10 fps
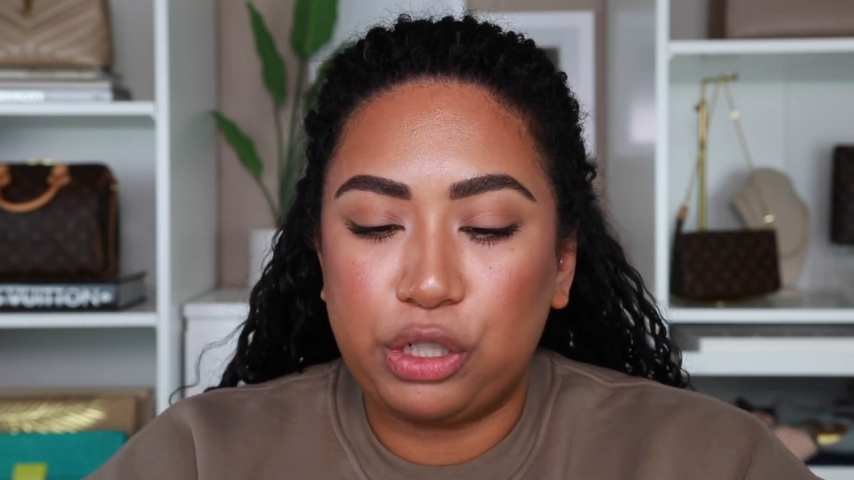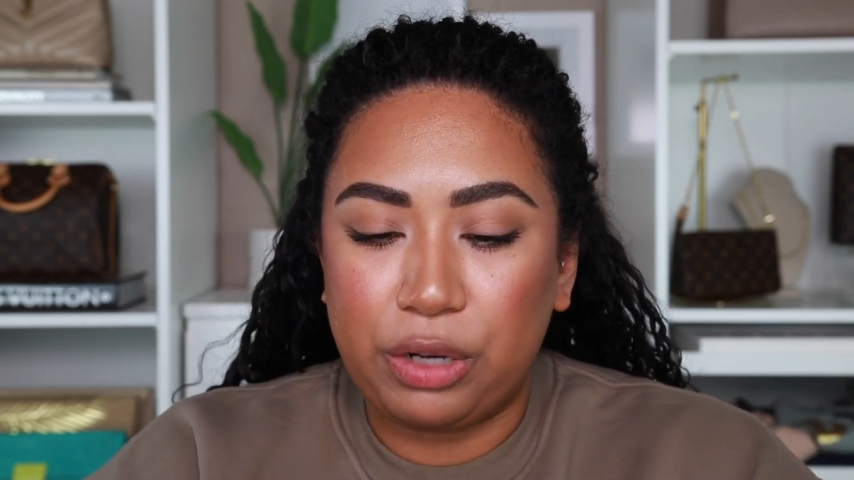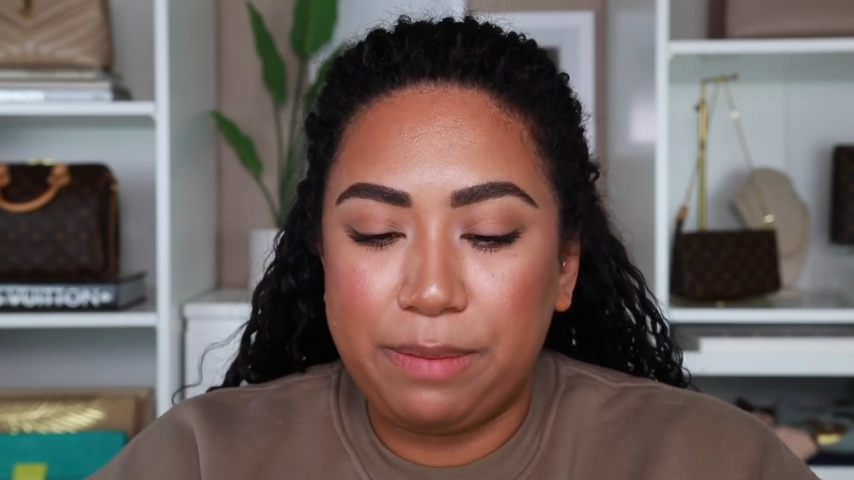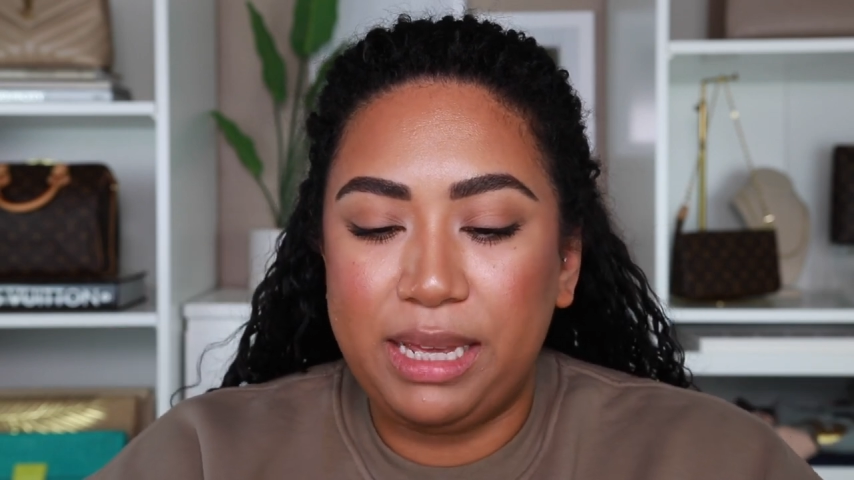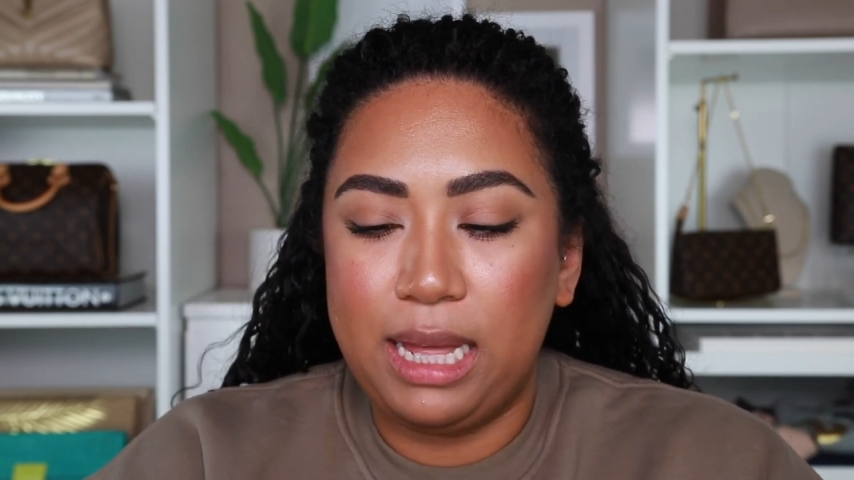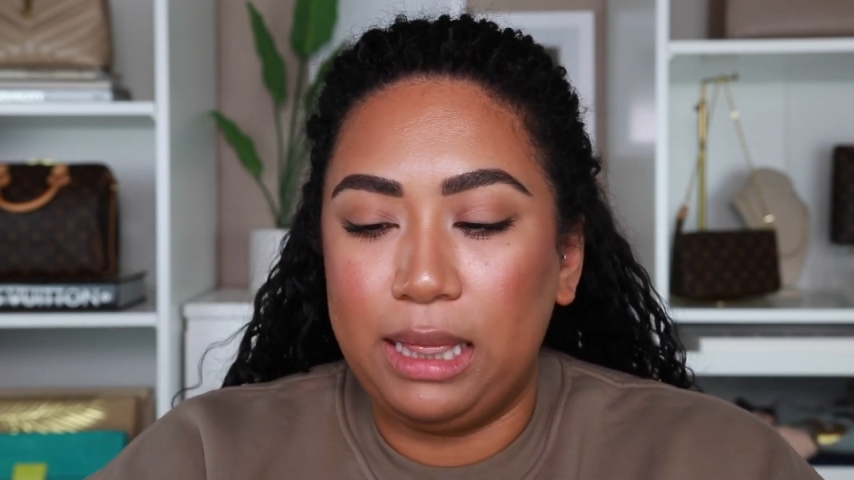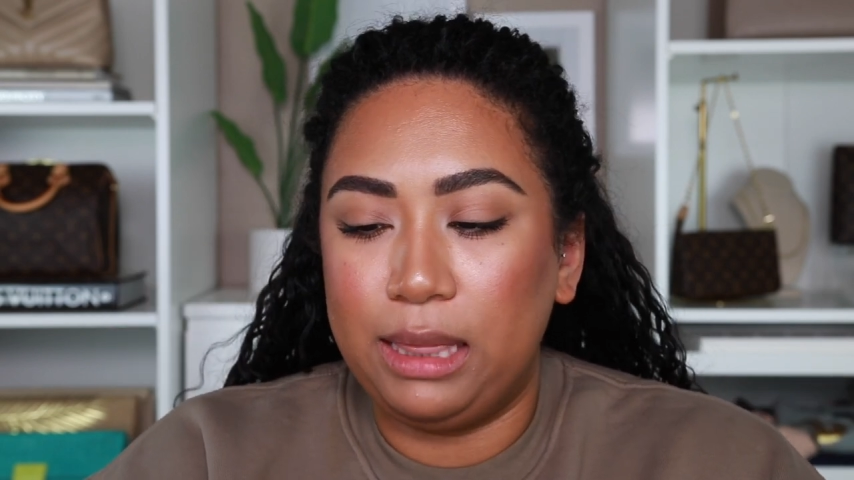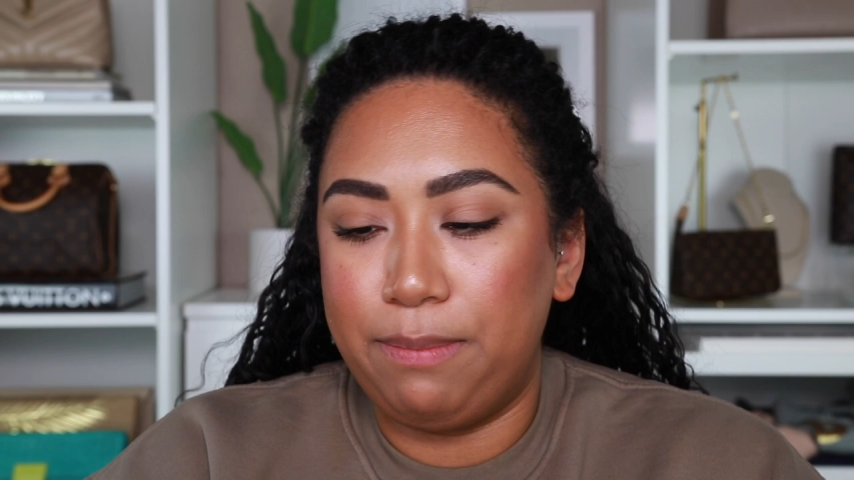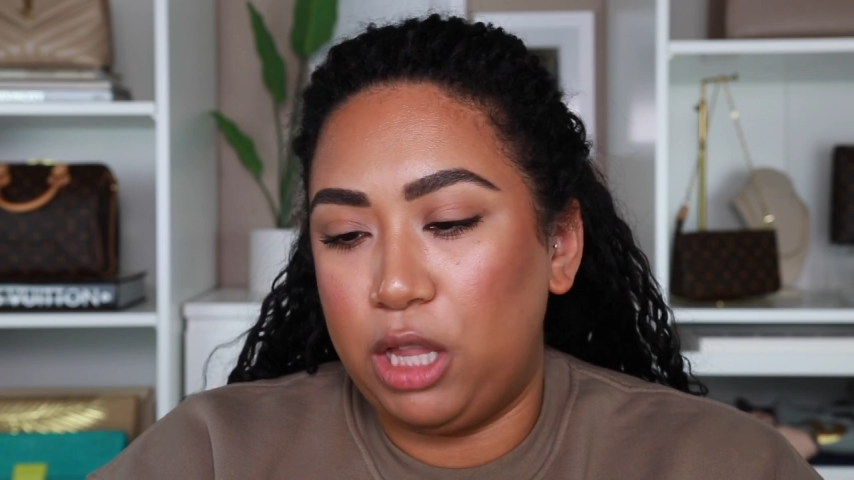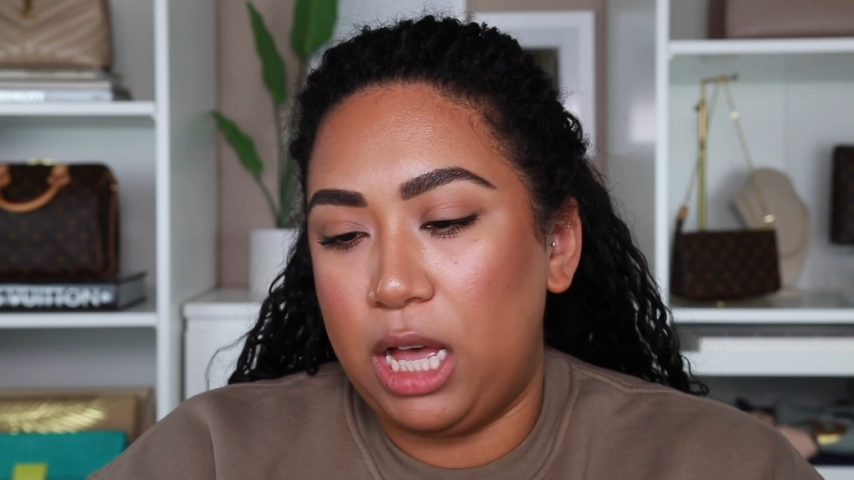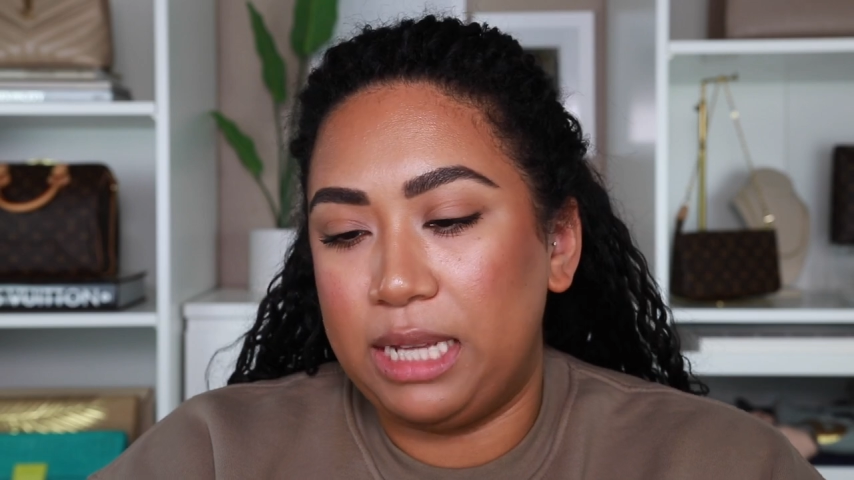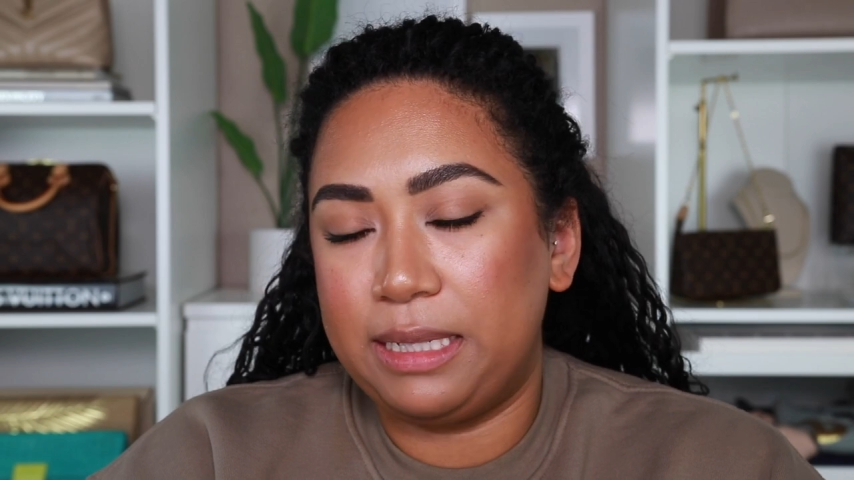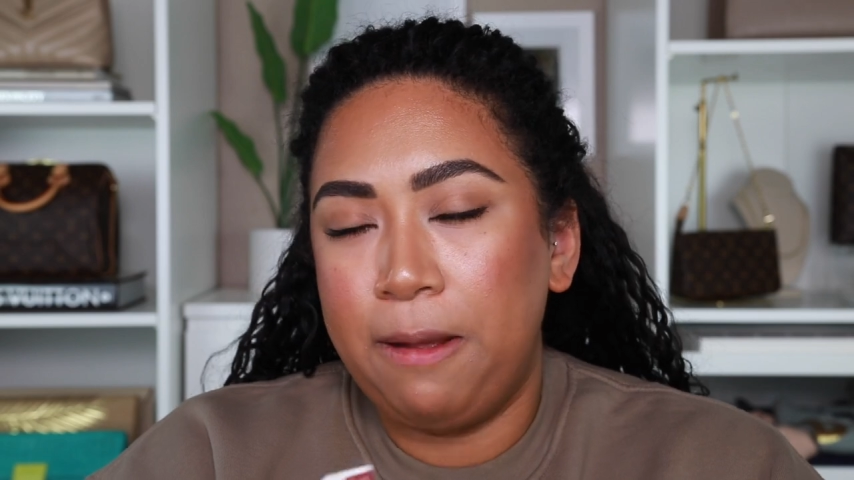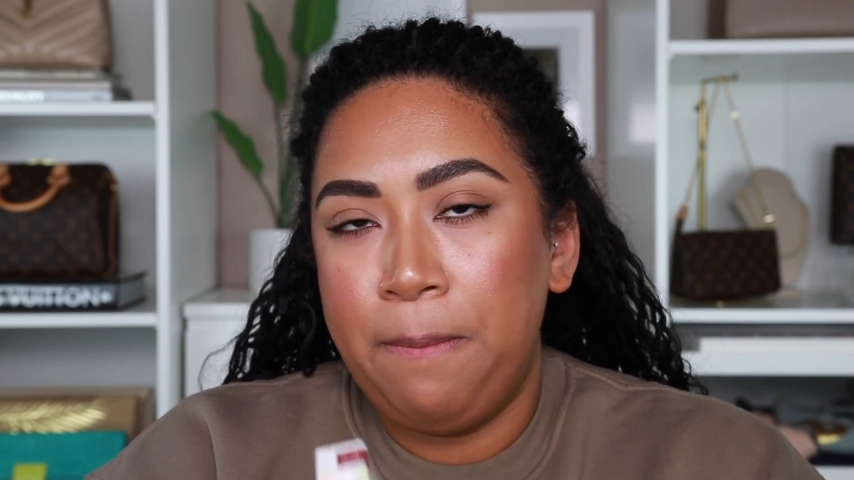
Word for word: Creamy Lip Gloss.